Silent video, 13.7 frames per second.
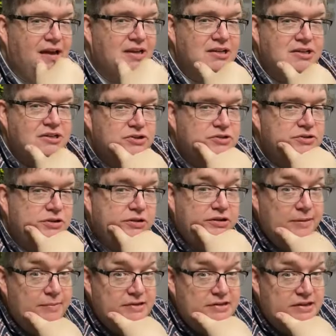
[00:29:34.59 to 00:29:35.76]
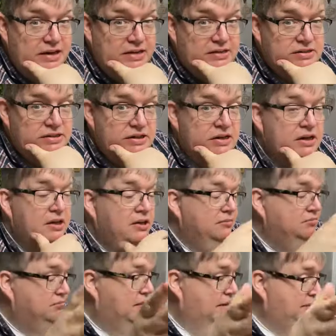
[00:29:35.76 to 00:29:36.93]
And if I can just use a little lemon zest,
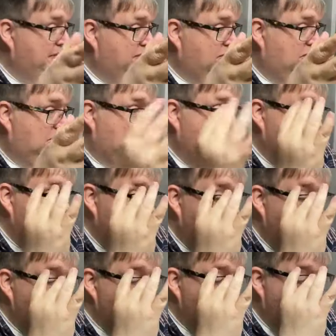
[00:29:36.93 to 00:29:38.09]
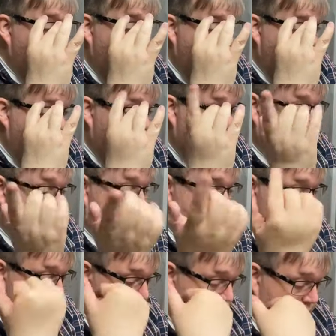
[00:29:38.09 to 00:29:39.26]
maybe even a little lemon juice,
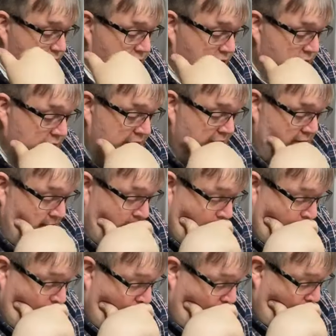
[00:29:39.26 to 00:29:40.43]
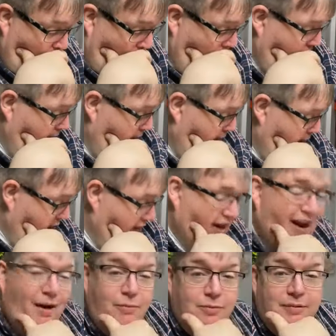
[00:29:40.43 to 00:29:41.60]
someone said juice would work,
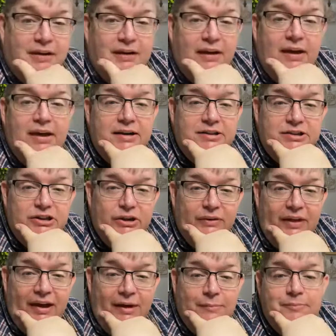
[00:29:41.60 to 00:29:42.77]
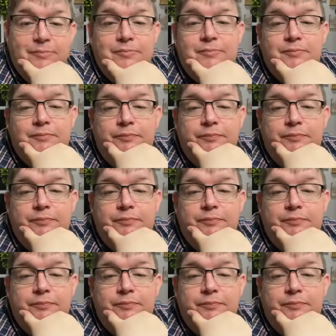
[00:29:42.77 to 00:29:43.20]
then I would be glad to do that.